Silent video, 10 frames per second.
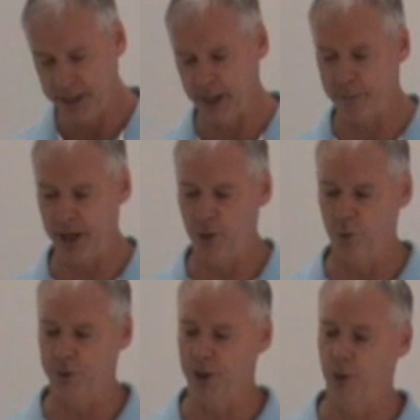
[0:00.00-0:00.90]
The inmate
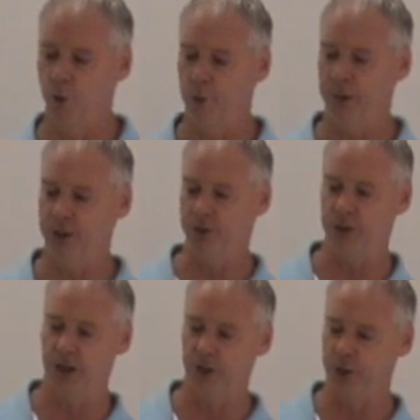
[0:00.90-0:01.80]
who was unknown to me
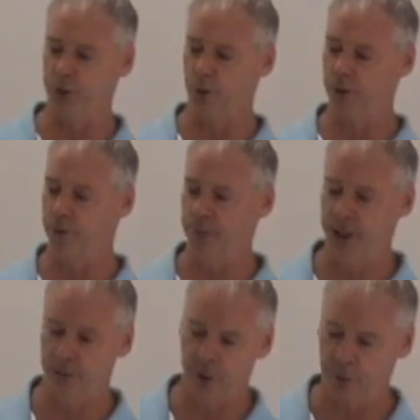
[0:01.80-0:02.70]
is slightly shorter than
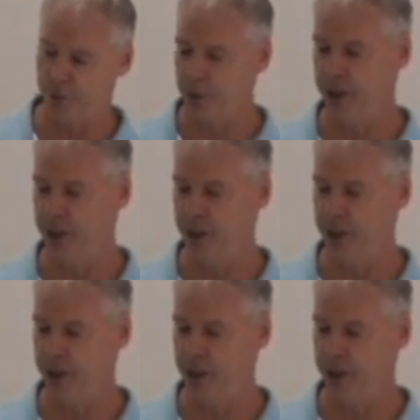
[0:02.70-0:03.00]
me and about